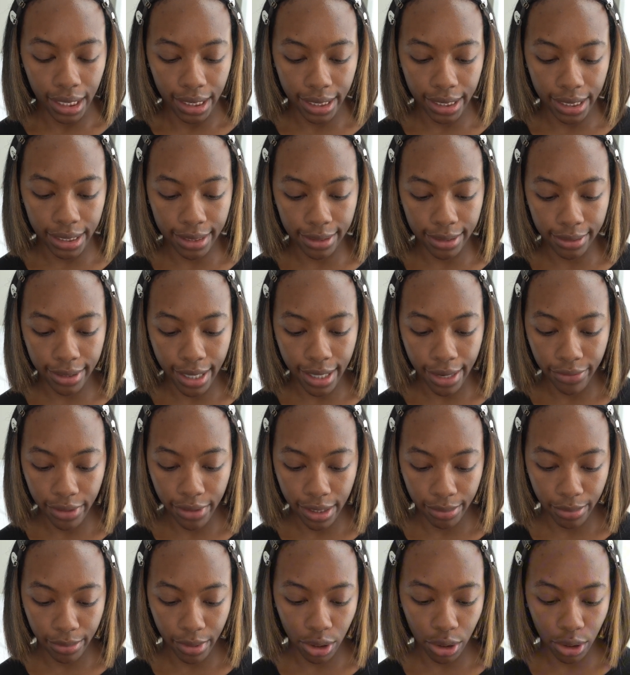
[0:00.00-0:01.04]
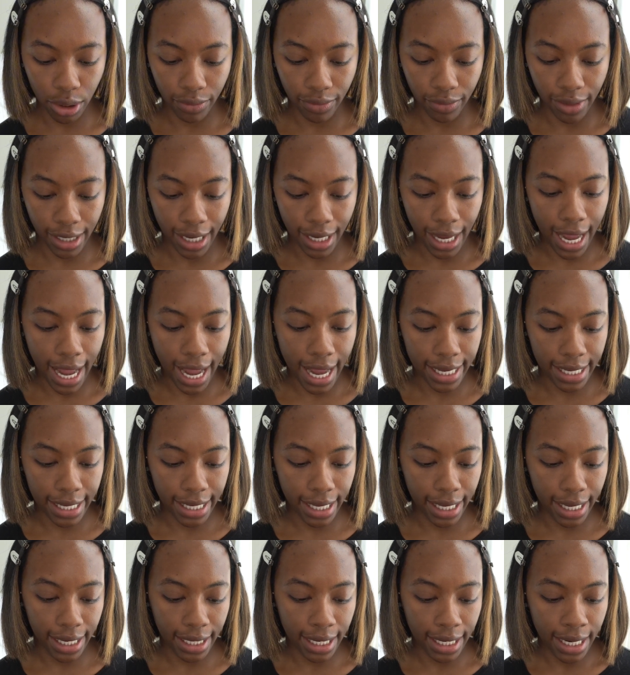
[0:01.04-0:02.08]
it's definitely a mixture of like
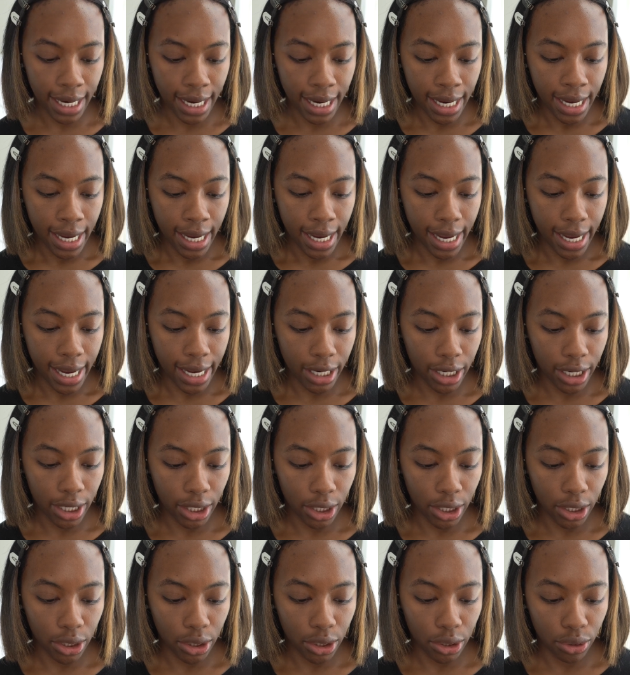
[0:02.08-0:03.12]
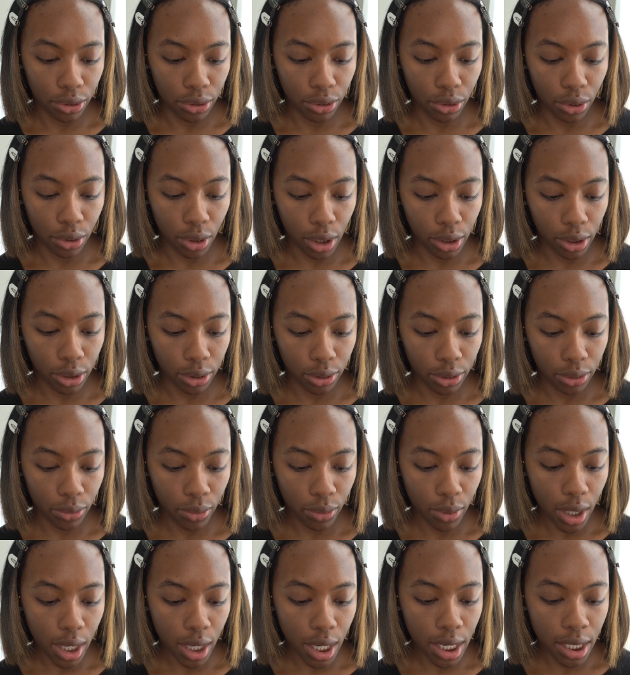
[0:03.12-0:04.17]
high-end and
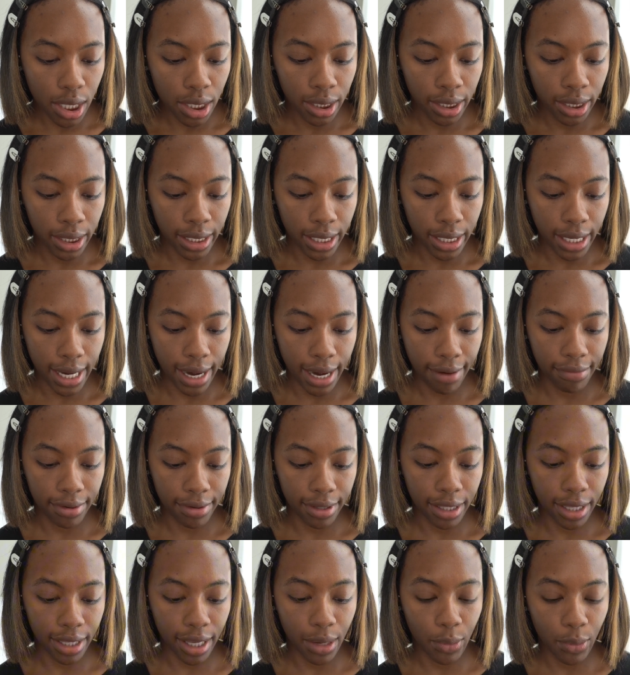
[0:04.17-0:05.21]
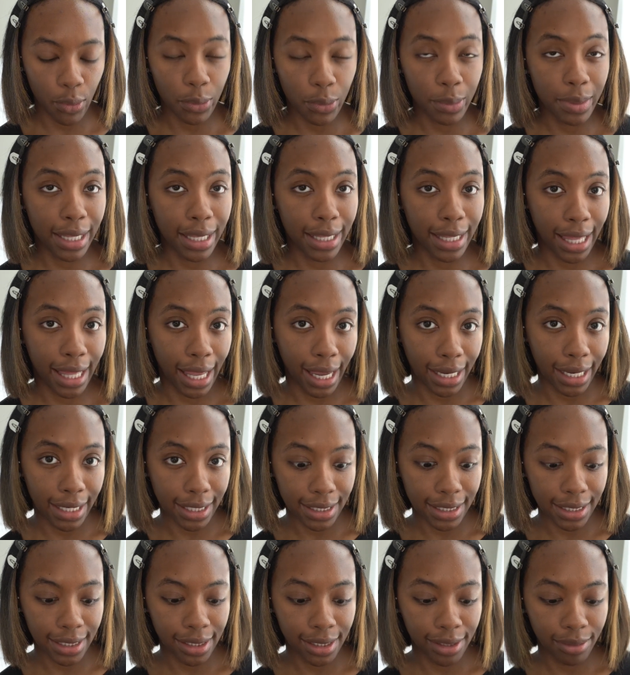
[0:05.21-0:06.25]
drugstore, and everything will be
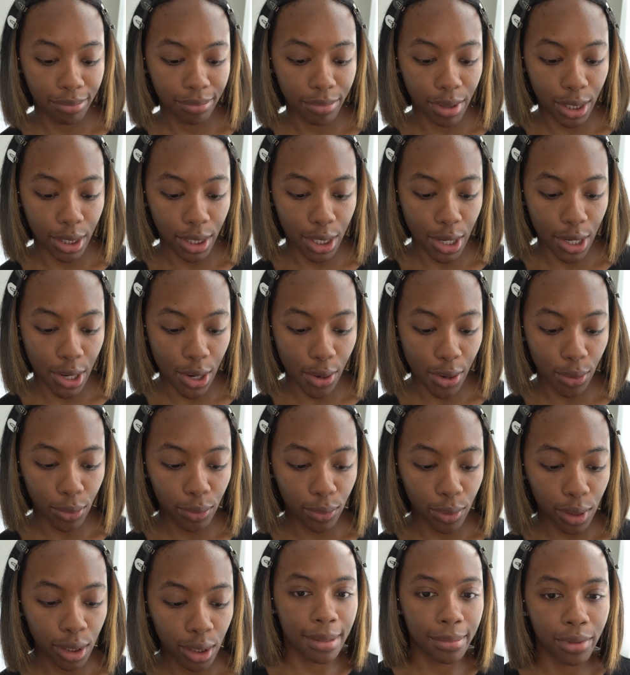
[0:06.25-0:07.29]
linked below.